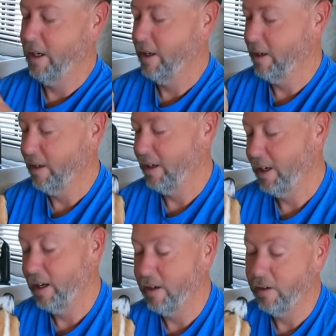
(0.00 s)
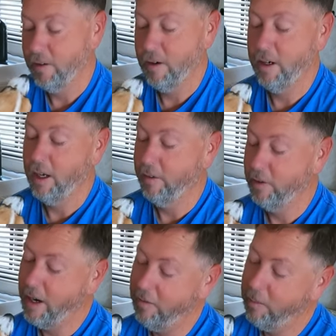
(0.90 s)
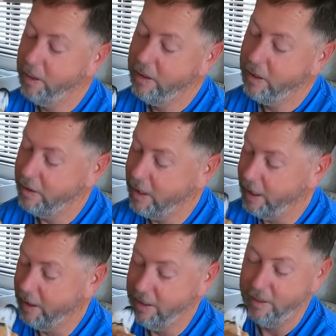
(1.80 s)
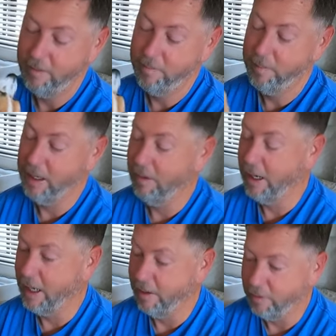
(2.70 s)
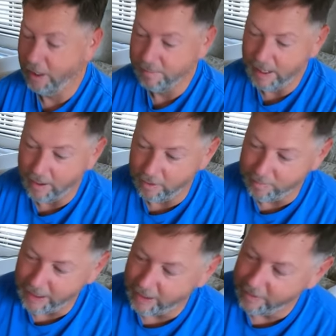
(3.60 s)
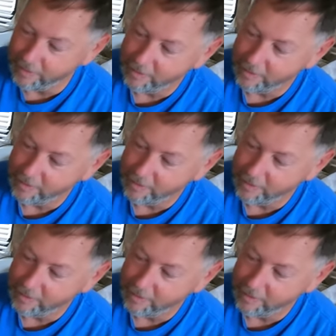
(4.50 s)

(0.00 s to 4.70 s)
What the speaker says: You're not too sure. You love to travel, but she's like, this big rig kind of freaks me out a little bit.